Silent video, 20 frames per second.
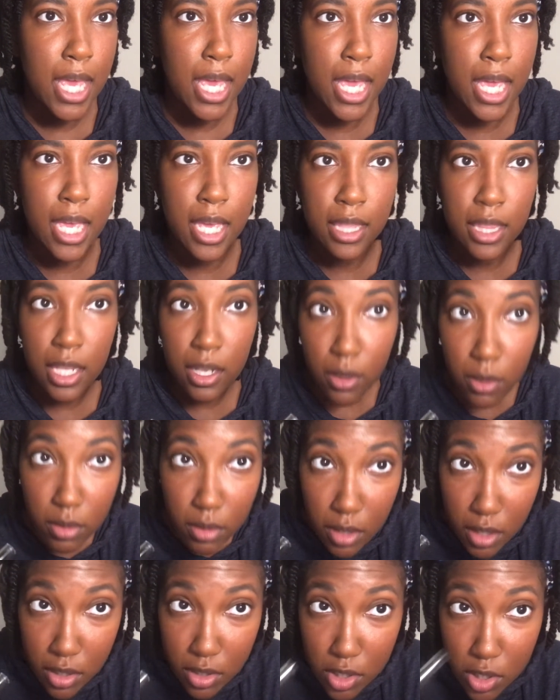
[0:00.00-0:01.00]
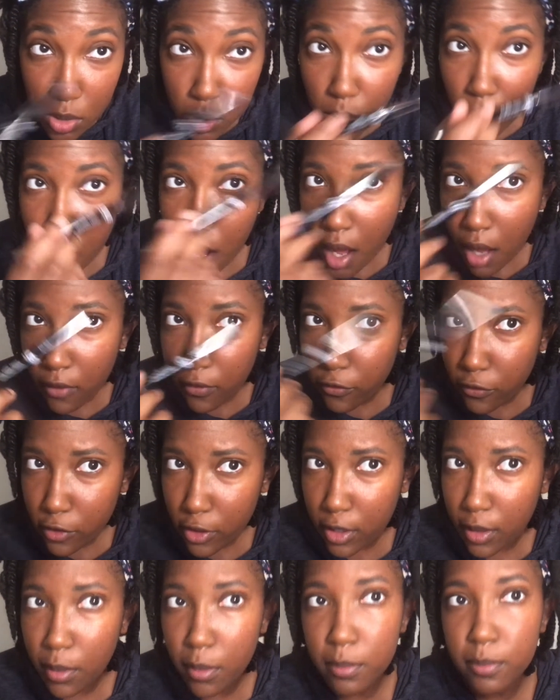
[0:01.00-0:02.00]
and they don't look too off
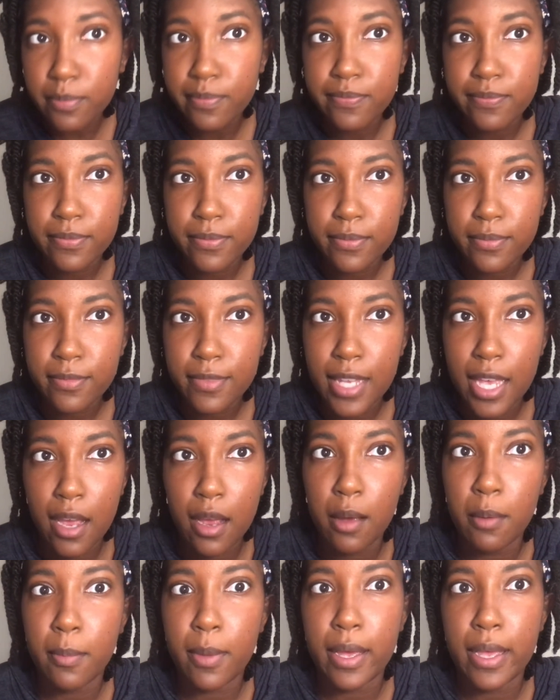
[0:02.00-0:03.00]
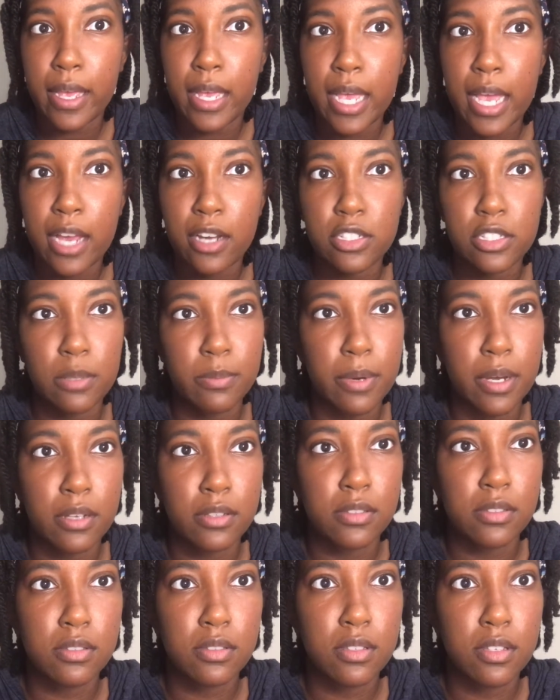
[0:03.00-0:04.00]
from how my actual
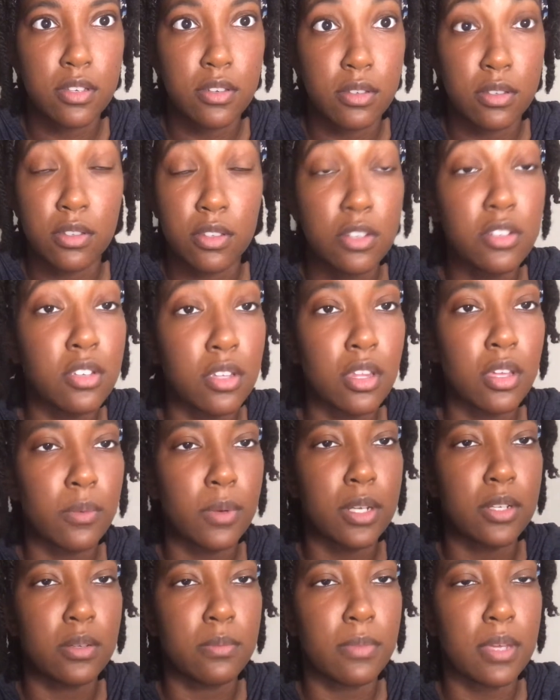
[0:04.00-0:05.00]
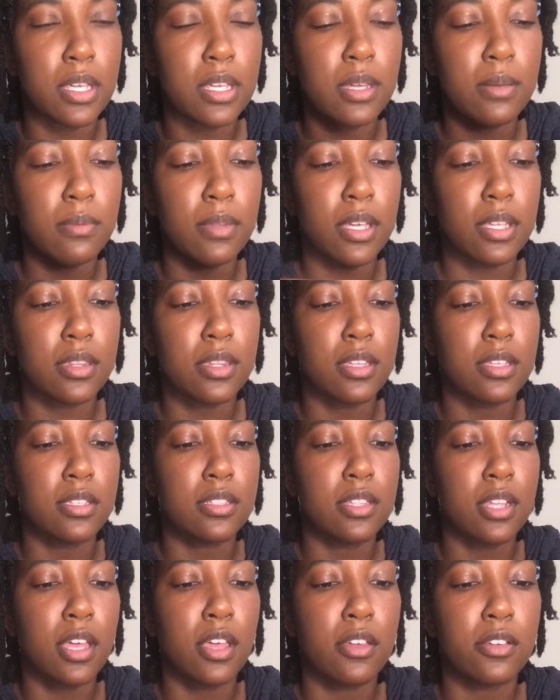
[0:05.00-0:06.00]
brows usually look when I do makeup. Like,
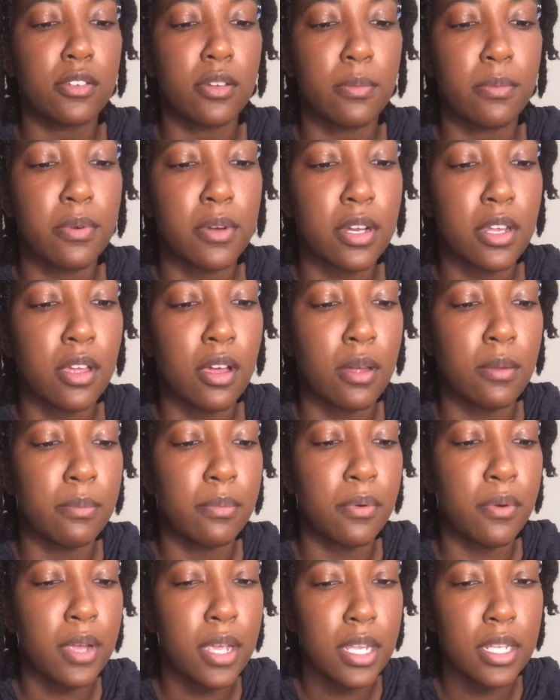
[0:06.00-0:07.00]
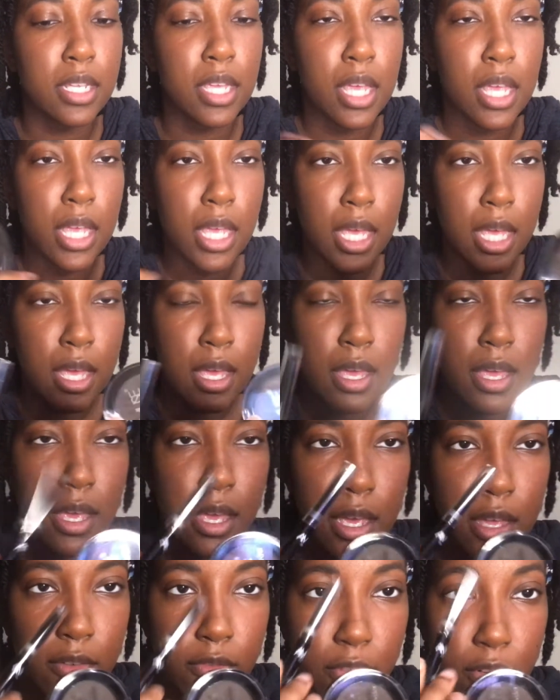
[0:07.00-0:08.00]
these colors are pretty on point,
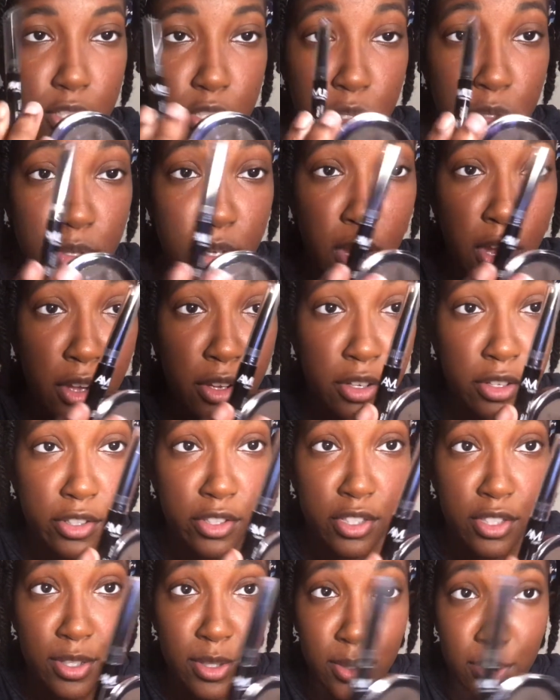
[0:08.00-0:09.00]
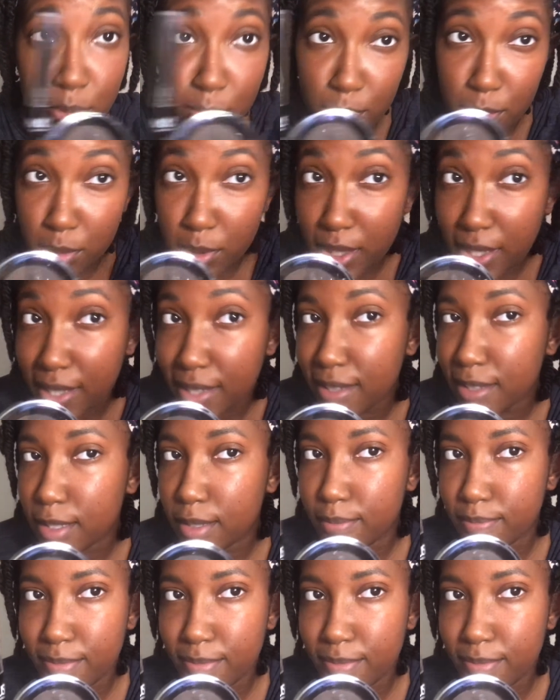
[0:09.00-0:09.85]
and for $2 to get